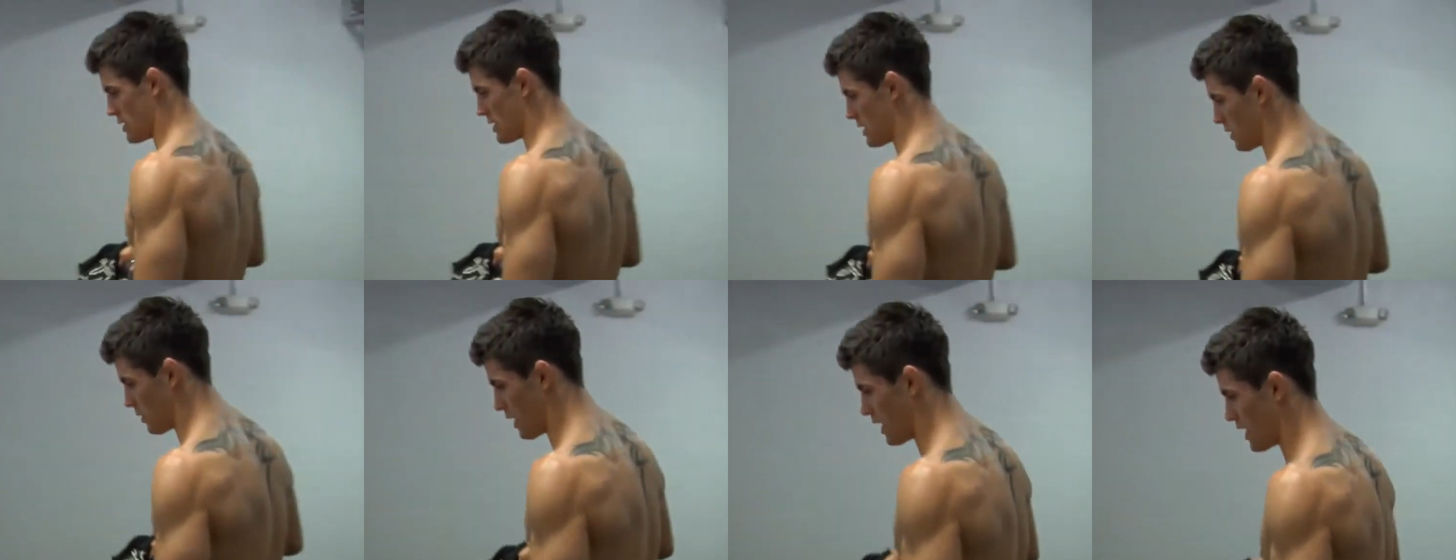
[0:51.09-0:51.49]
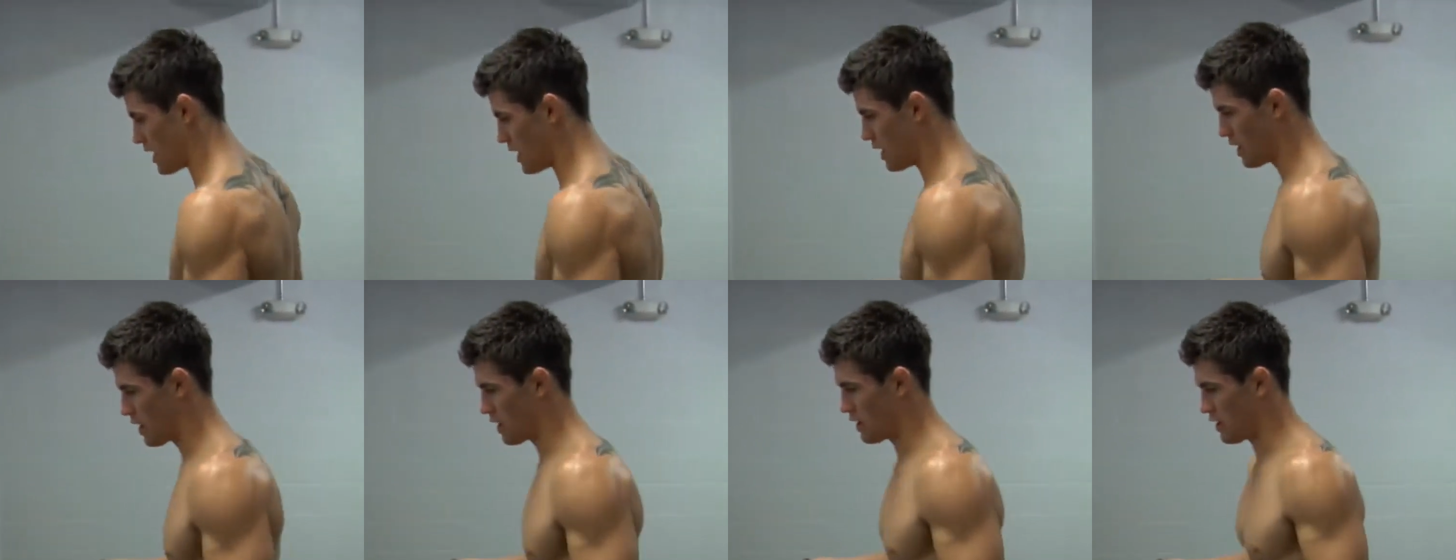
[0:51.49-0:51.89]
See right
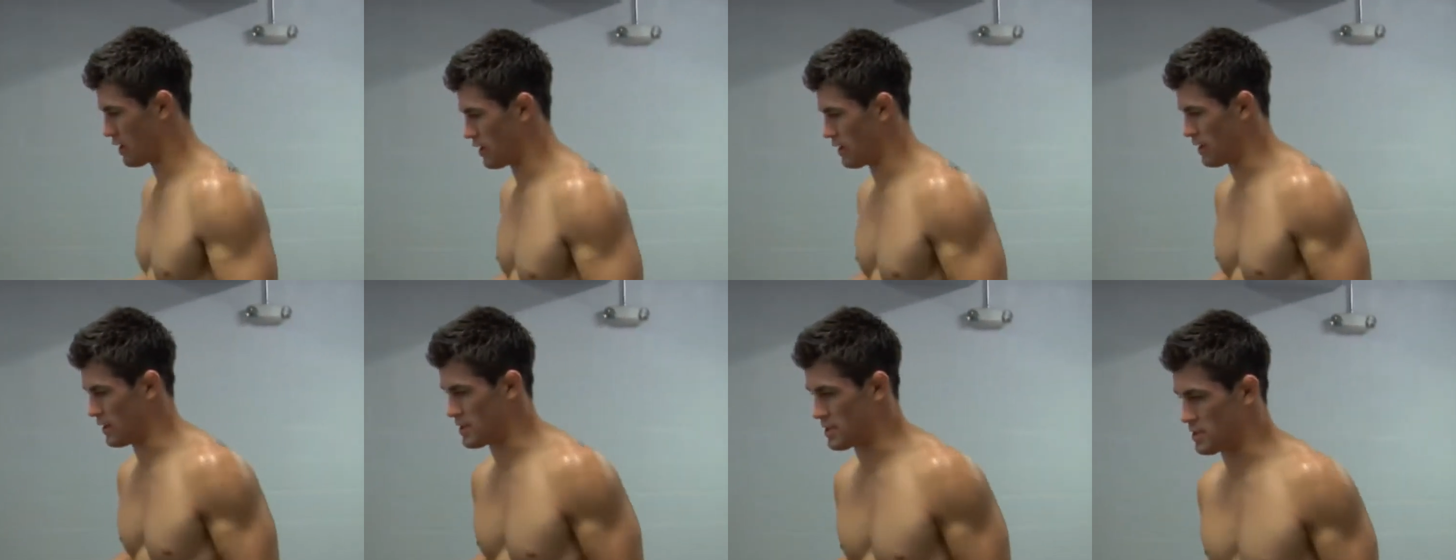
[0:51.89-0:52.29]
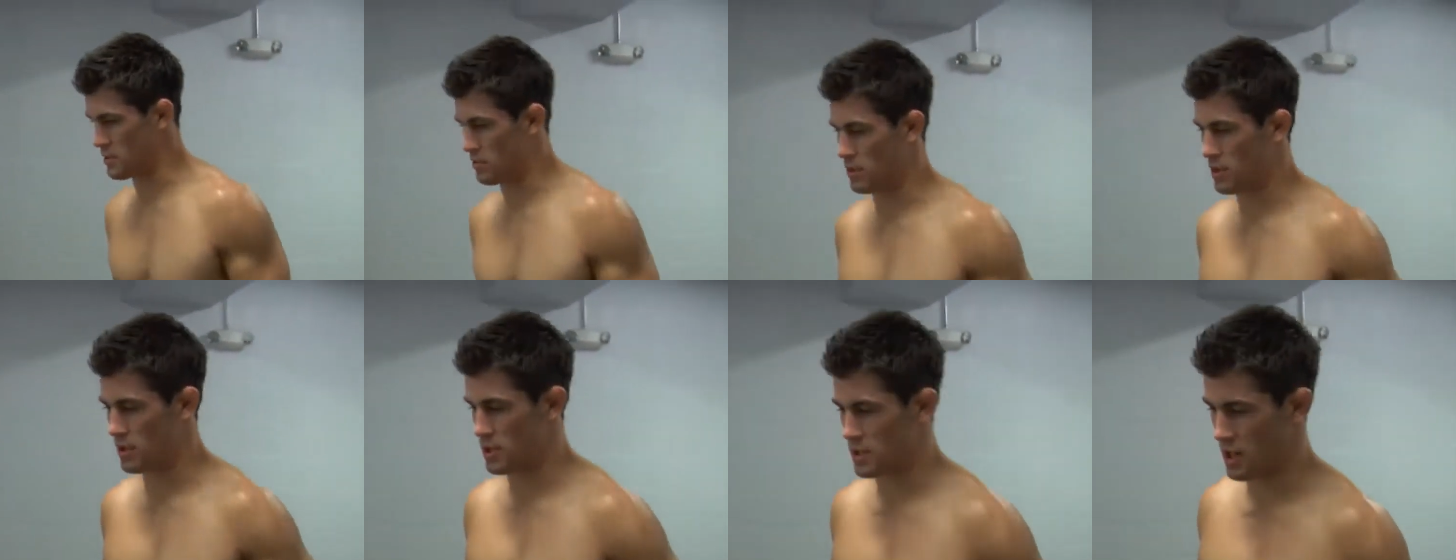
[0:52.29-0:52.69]
here? This is
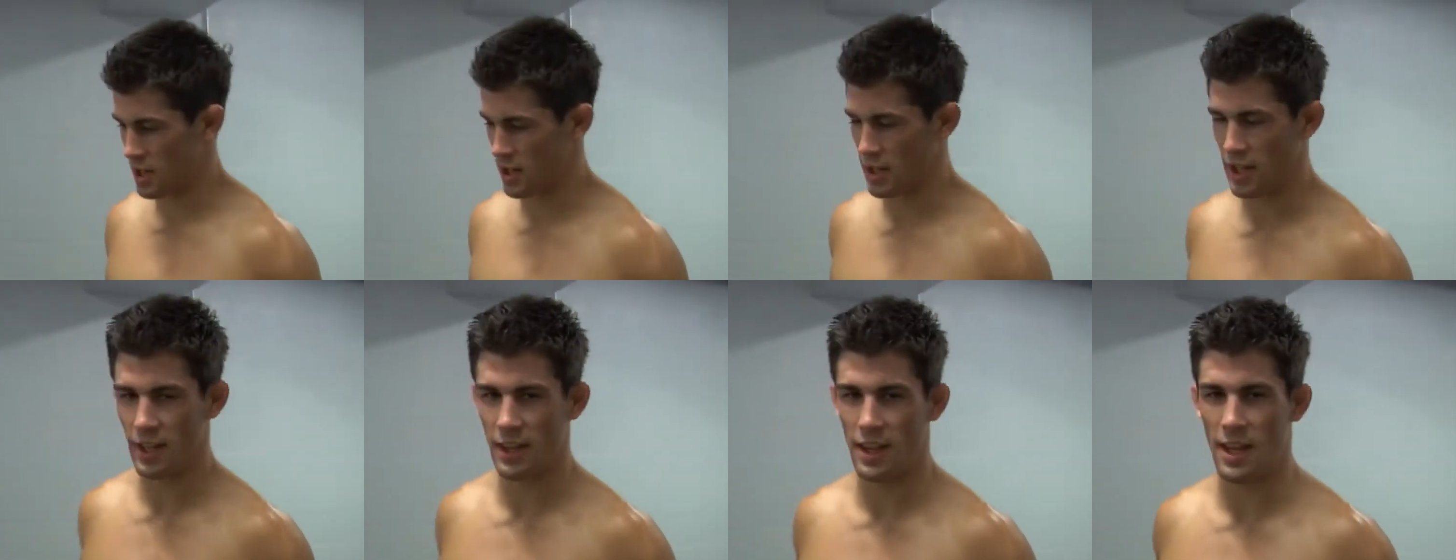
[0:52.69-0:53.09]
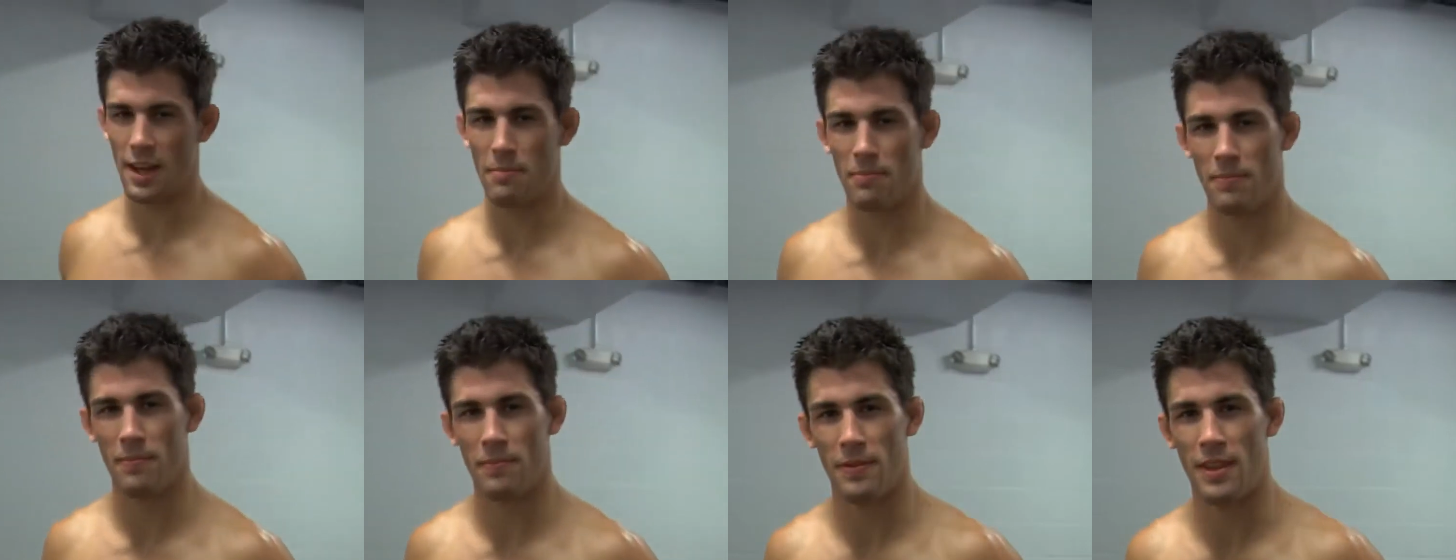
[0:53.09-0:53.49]
when you start getting
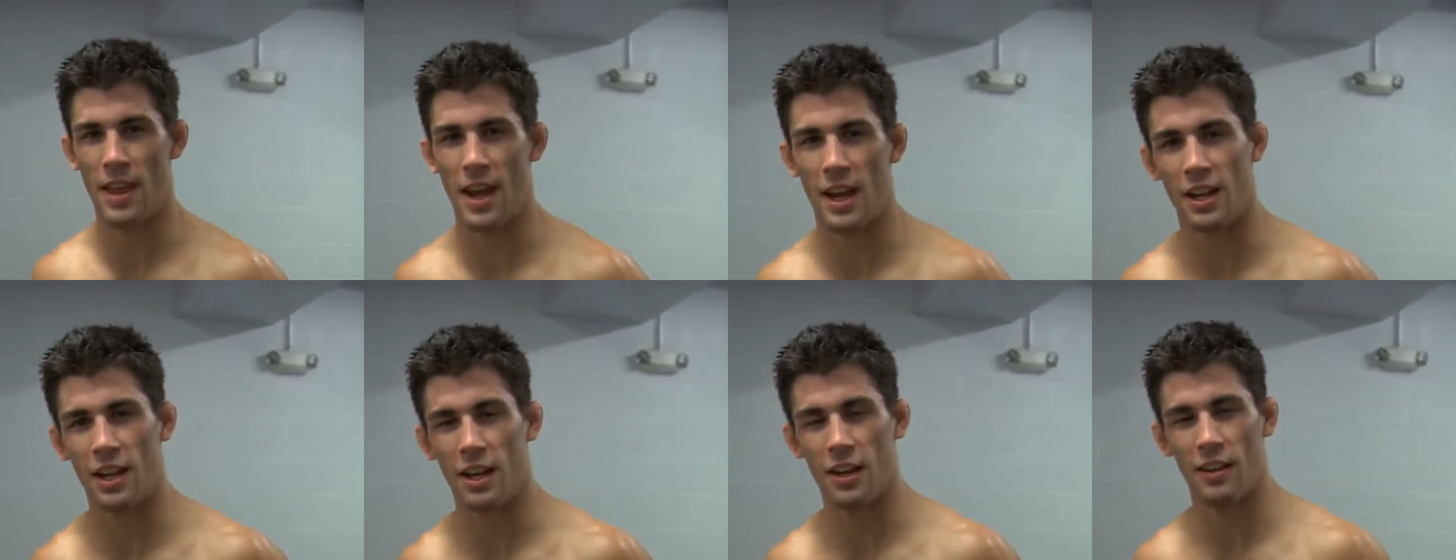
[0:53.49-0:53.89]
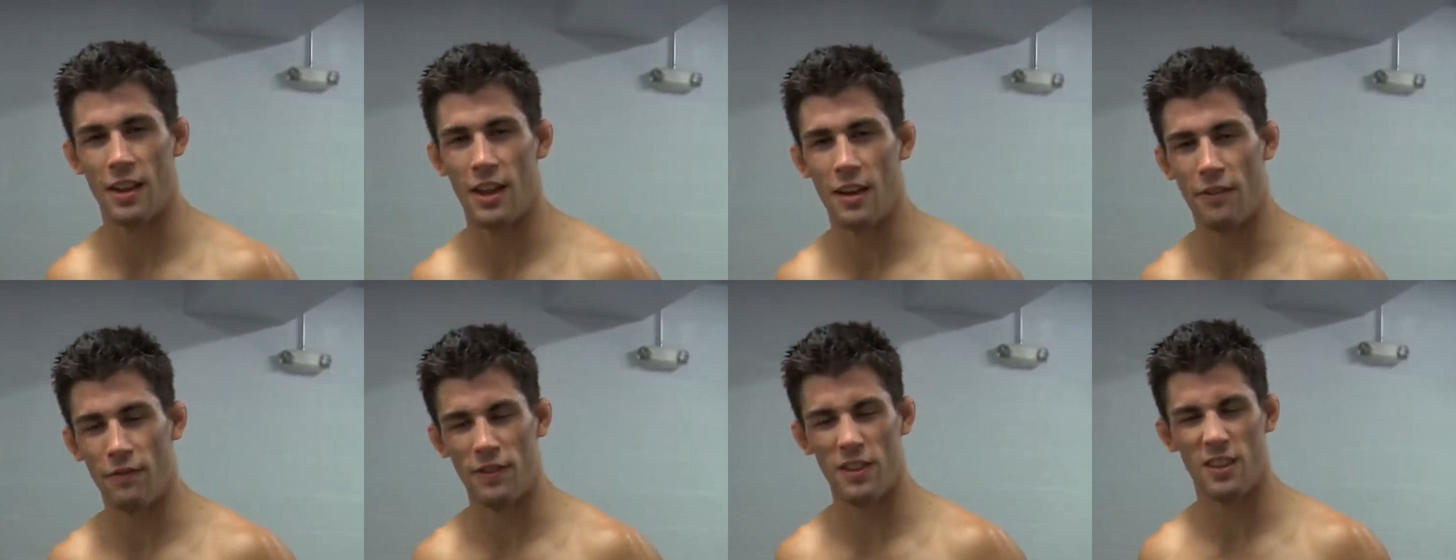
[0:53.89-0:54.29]

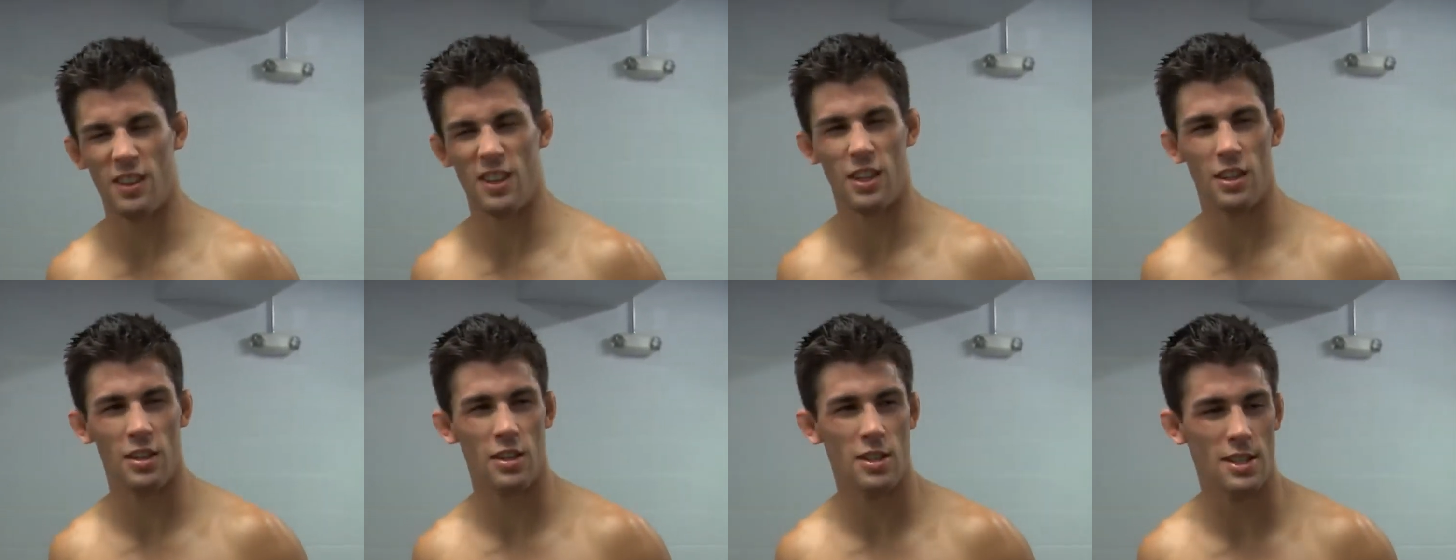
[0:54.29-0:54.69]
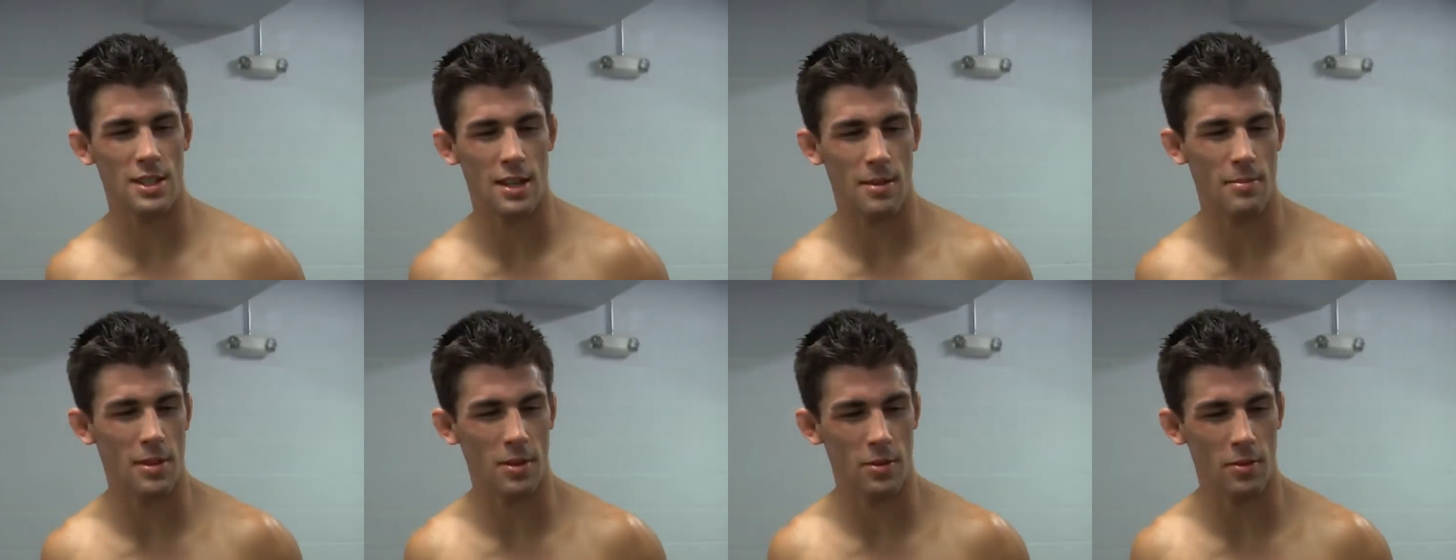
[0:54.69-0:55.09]
that feeling in your
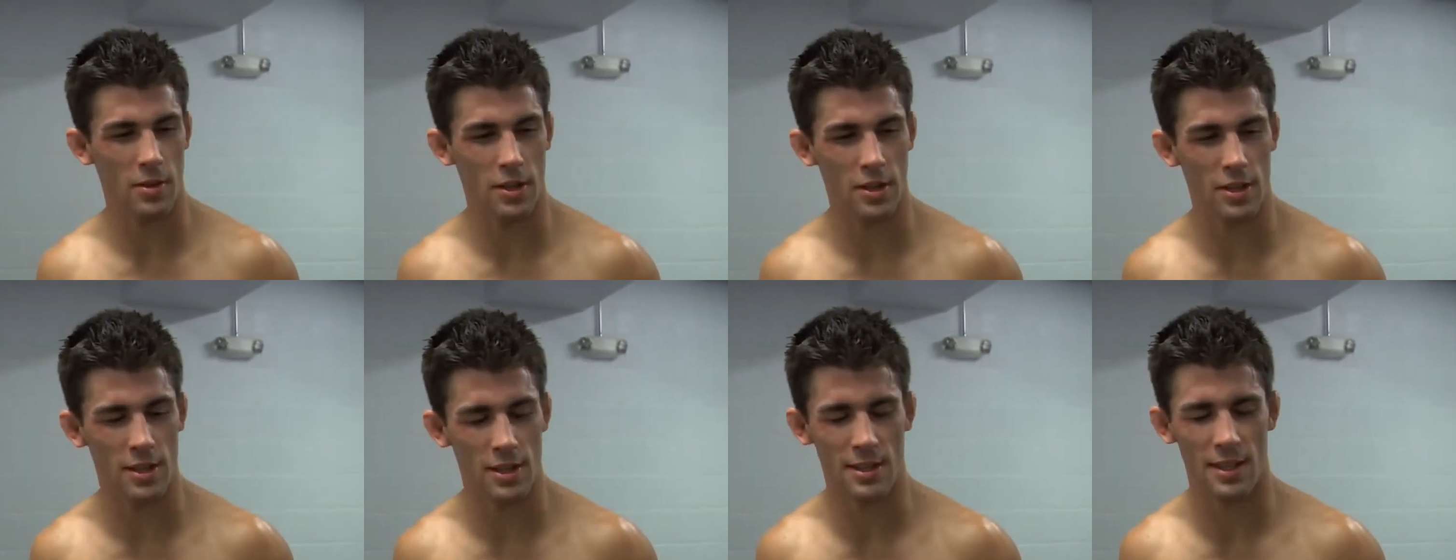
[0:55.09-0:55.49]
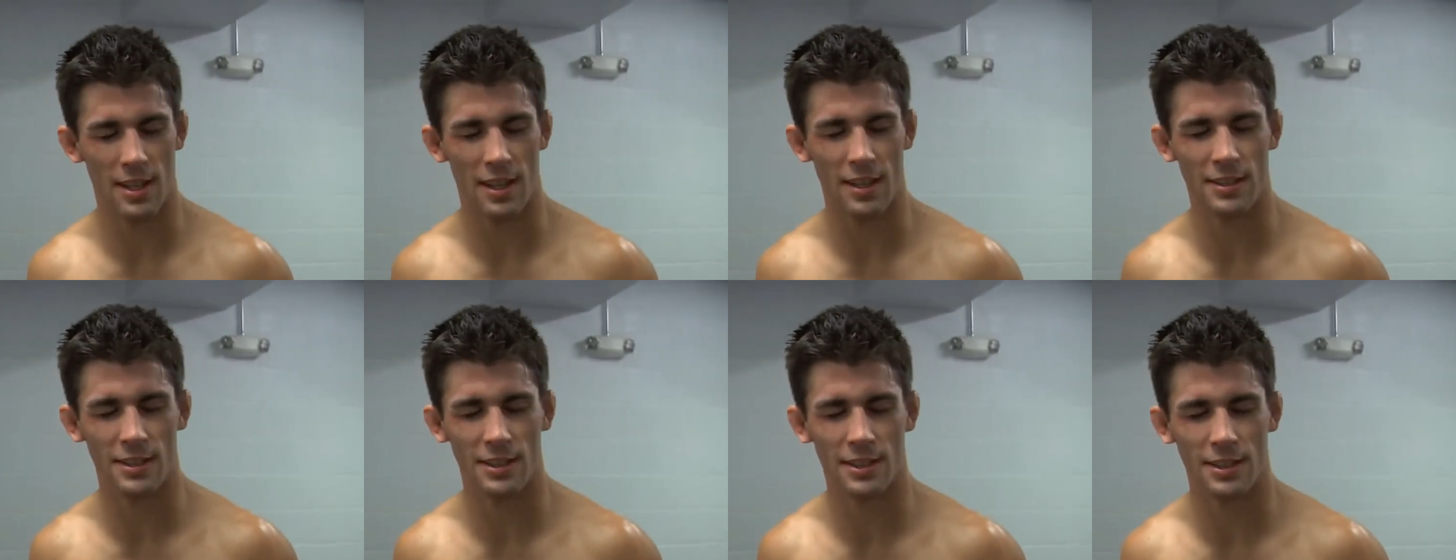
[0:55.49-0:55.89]
stomach where you're just like,